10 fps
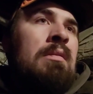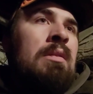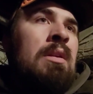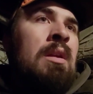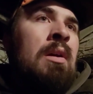
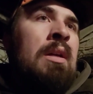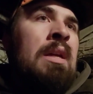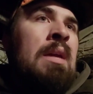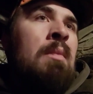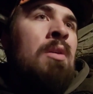he
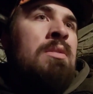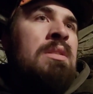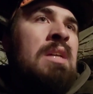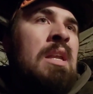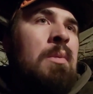came out and
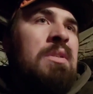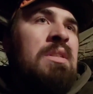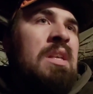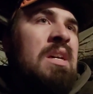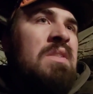said it was
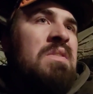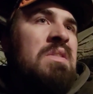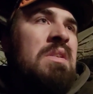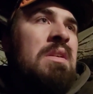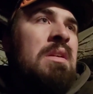this,
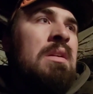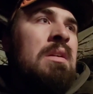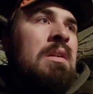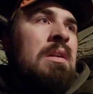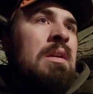
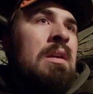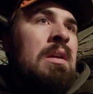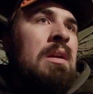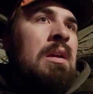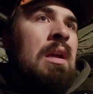
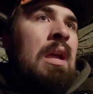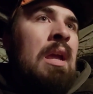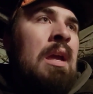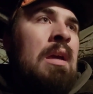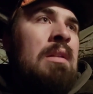
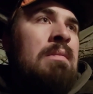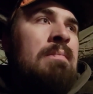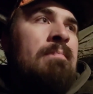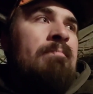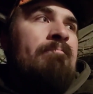and
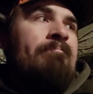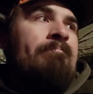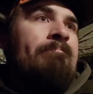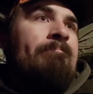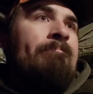
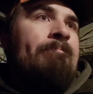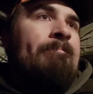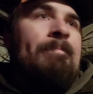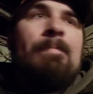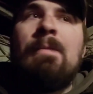
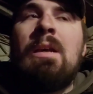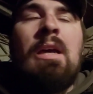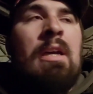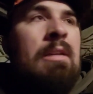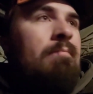
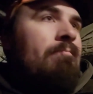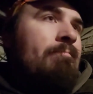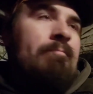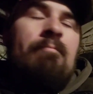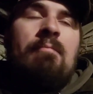it
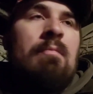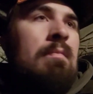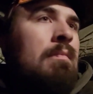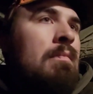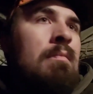
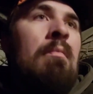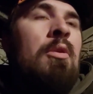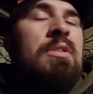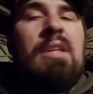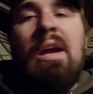
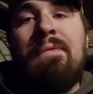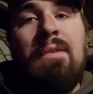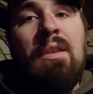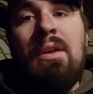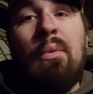most
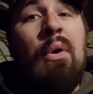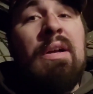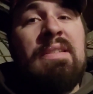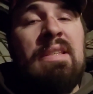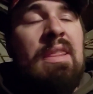definitely
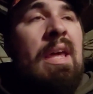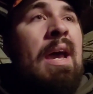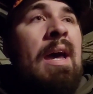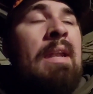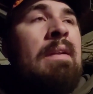wasn't
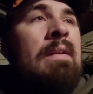that.